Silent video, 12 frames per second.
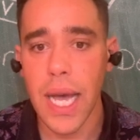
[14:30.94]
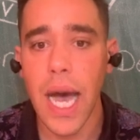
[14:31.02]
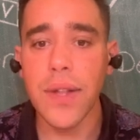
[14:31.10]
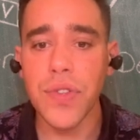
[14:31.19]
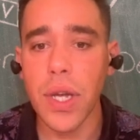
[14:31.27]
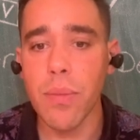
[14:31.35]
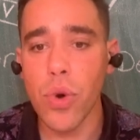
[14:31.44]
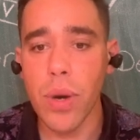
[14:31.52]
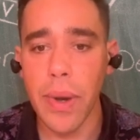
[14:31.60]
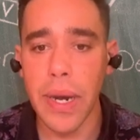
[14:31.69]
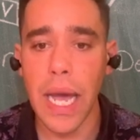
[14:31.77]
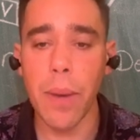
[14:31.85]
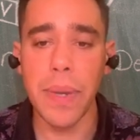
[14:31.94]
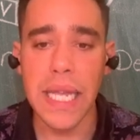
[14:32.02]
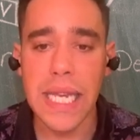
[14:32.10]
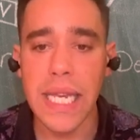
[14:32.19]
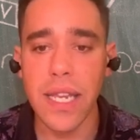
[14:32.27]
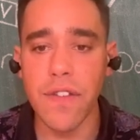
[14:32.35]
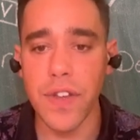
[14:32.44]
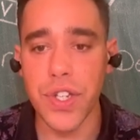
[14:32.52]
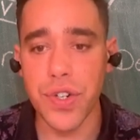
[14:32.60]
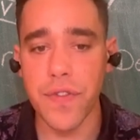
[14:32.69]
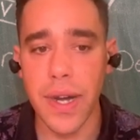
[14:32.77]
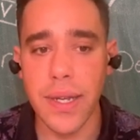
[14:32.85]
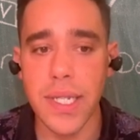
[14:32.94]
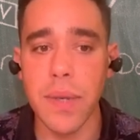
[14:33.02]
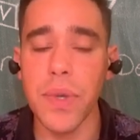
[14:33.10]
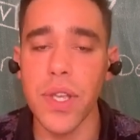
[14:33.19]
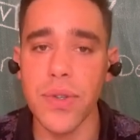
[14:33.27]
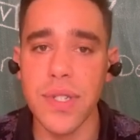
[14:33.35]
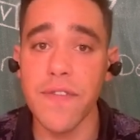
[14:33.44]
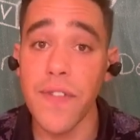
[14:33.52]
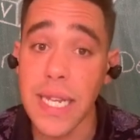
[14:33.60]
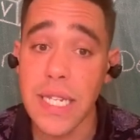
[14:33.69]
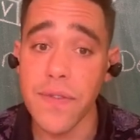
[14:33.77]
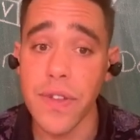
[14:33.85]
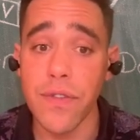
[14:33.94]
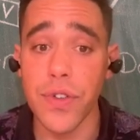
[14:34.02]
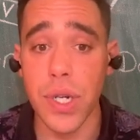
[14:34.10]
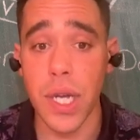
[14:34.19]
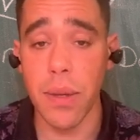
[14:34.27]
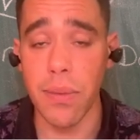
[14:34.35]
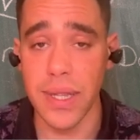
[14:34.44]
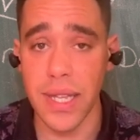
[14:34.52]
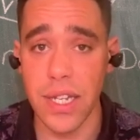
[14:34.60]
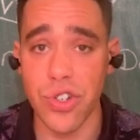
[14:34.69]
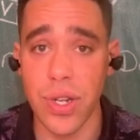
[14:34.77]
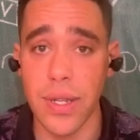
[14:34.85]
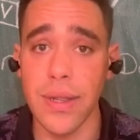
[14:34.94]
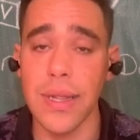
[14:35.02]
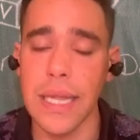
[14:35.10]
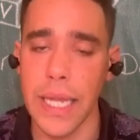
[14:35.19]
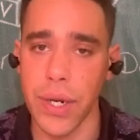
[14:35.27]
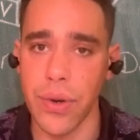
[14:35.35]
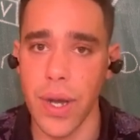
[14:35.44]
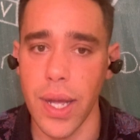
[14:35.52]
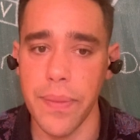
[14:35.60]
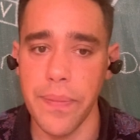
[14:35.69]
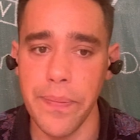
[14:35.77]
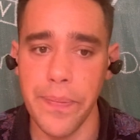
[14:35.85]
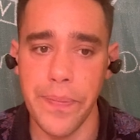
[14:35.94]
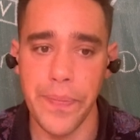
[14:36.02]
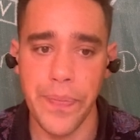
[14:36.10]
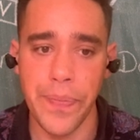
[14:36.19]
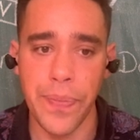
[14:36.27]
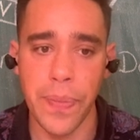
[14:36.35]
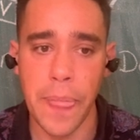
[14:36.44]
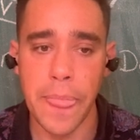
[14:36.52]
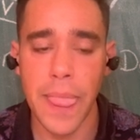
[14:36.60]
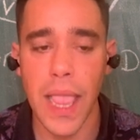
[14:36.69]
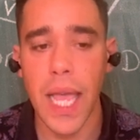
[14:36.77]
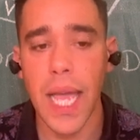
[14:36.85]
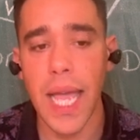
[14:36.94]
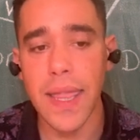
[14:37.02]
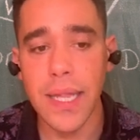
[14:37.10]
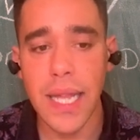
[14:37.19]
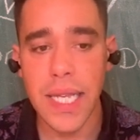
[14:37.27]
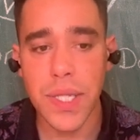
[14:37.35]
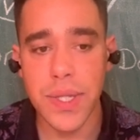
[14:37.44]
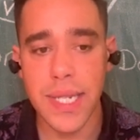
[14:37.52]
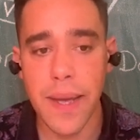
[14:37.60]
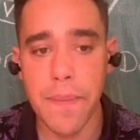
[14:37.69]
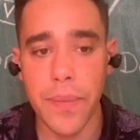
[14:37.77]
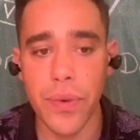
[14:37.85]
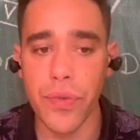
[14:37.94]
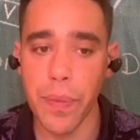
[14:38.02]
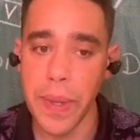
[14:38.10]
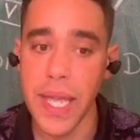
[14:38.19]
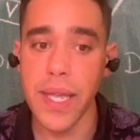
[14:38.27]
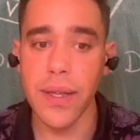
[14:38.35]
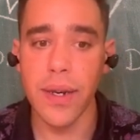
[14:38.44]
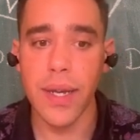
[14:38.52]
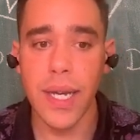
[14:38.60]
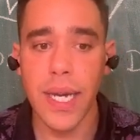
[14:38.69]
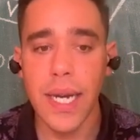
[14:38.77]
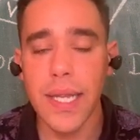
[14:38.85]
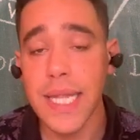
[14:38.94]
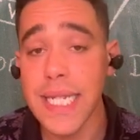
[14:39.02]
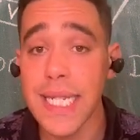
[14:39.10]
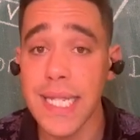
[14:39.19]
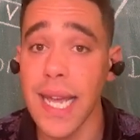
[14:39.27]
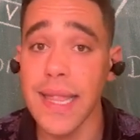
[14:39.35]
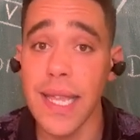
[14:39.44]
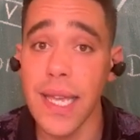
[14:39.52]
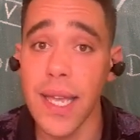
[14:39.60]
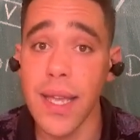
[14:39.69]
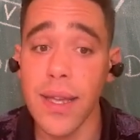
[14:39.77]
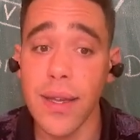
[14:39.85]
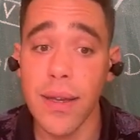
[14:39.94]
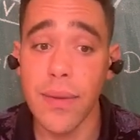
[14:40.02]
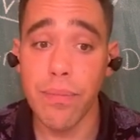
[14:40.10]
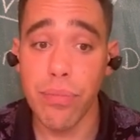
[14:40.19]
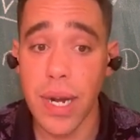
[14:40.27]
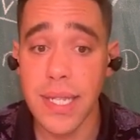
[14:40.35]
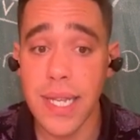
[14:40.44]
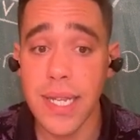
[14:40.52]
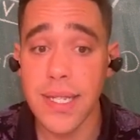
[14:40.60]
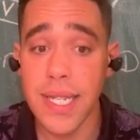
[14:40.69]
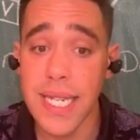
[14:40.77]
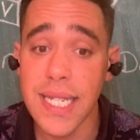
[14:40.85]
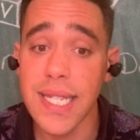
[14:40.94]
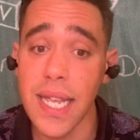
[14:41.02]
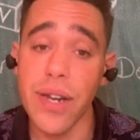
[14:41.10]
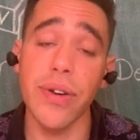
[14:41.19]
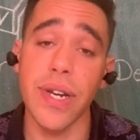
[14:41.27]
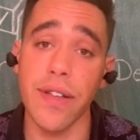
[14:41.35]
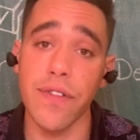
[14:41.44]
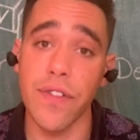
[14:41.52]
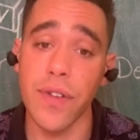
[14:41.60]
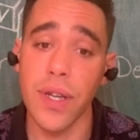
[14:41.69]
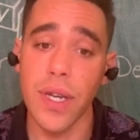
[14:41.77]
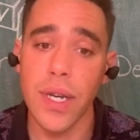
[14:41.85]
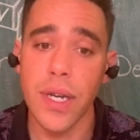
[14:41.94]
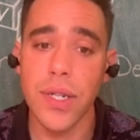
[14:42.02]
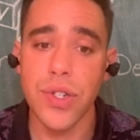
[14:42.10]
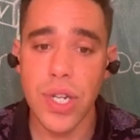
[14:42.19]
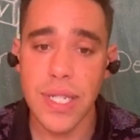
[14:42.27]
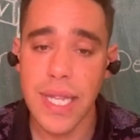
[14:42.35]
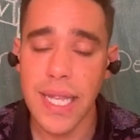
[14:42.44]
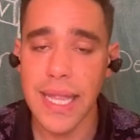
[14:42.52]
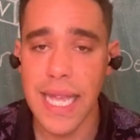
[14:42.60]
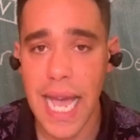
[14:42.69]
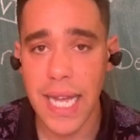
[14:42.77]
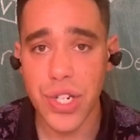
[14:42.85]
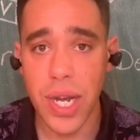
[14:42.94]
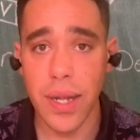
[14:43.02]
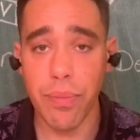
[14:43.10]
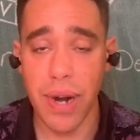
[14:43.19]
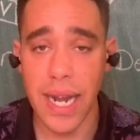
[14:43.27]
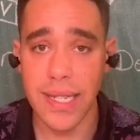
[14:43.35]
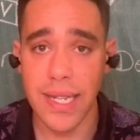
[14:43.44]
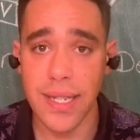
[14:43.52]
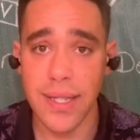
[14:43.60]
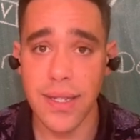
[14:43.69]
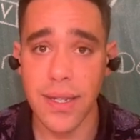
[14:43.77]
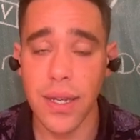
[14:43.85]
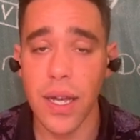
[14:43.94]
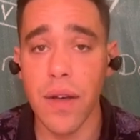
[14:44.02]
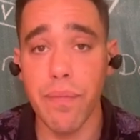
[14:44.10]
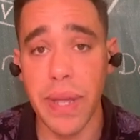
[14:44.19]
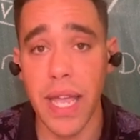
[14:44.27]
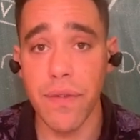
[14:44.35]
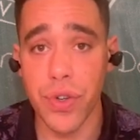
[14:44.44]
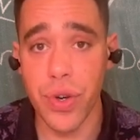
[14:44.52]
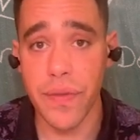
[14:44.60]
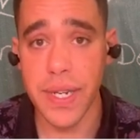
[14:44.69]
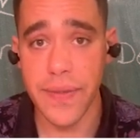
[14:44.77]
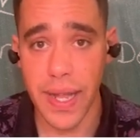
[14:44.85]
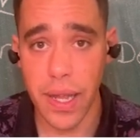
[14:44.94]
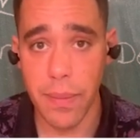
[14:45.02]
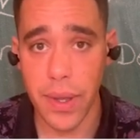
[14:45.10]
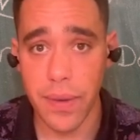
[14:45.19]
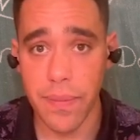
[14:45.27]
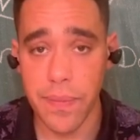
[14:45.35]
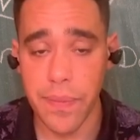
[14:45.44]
I'll talk more about how BDD feature files can be used effectively for documentation later on. And the last step, repeat. The design thinking process is iterative, just like the agile practice of behavior-driven development.